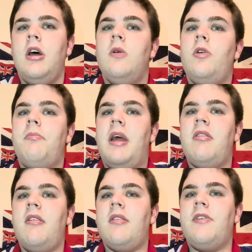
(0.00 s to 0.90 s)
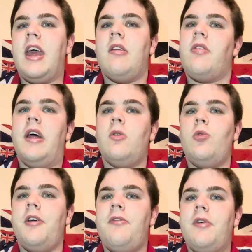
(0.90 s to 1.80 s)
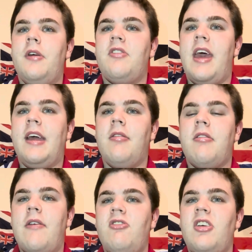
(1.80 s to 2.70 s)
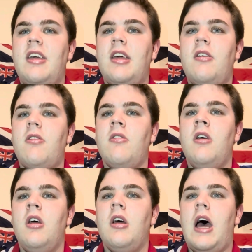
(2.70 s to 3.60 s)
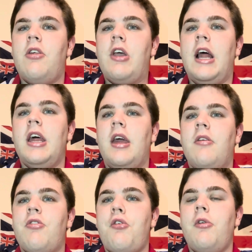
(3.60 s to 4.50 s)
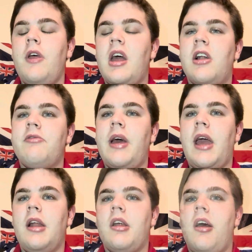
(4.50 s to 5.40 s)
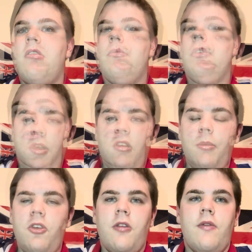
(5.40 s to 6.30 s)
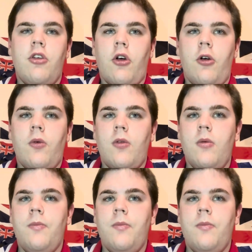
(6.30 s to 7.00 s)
Would Menzies have guessed that it would have taken 70 years? Australia is truly unrecognisable. Here are some examples of shows.